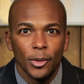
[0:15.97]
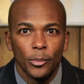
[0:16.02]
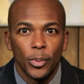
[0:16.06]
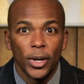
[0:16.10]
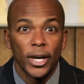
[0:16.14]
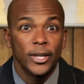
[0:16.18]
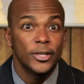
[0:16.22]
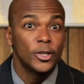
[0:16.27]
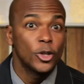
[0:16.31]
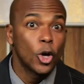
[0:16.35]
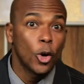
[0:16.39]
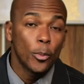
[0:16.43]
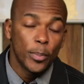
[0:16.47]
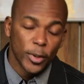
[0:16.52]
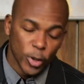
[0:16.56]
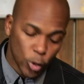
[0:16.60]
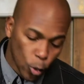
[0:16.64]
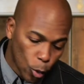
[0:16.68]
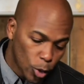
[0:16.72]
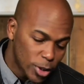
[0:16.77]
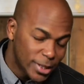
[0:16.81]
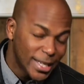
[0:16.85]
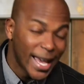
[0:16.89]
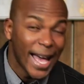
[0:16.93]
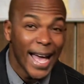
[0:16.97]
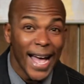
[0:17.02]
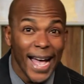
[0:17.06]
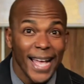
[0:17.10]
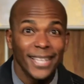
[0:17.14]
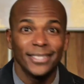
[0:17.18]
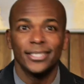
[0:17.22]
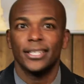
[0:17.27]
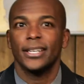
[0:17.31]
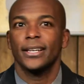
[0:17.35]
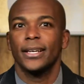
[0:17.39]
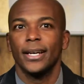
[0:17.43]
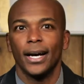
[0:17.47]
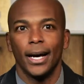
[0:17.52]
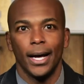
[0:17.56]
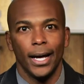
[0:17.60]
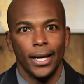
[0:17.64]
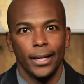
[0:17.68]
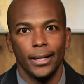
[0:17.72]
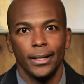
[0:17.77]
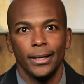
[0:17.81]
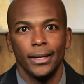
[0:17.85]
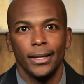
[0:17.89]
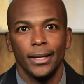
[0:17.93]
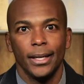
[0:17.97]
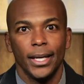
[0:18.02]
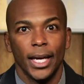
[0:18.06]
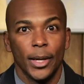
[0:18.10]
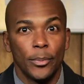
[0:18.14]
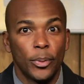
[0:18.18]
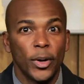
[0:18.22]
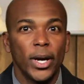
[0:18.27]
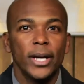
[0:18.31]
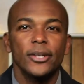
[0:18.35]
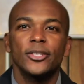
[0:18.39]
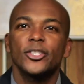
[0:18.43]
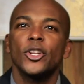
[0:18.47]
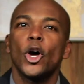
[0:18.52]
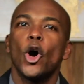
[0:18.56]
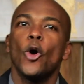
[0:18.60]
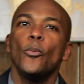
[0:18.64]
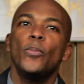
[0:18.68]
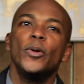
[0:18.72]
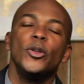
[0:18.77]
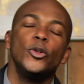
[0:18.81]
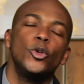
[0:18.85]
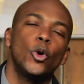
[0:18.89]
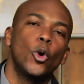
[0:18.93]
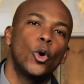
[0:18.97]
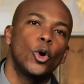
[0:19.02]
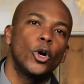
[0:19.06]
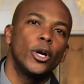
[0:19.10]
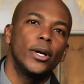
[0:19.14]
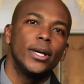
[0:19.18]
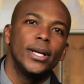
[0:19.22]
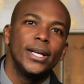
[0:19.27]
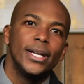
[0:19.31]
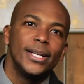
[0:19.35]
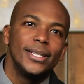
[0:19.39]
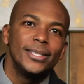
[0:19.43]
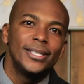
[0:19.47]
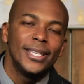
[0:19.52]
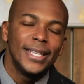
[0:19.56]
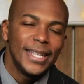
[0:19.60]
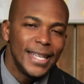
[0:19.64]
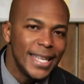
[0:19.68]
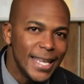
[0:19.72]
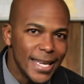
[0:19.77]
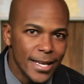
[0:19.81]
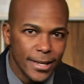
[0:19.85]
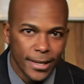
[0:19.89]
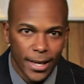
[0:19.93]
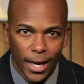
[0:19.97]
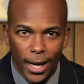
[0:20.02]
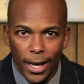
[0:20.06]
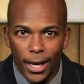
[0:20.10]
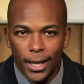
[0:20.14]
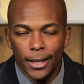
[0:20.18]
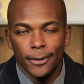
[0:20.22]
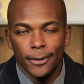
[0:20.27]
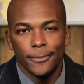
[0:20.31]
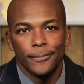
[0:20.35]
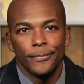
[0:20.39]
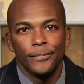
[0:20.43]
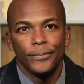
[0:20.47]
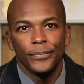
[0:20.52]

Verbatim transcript: Prayer is an open door to ask God. And prayer is an open door to need God.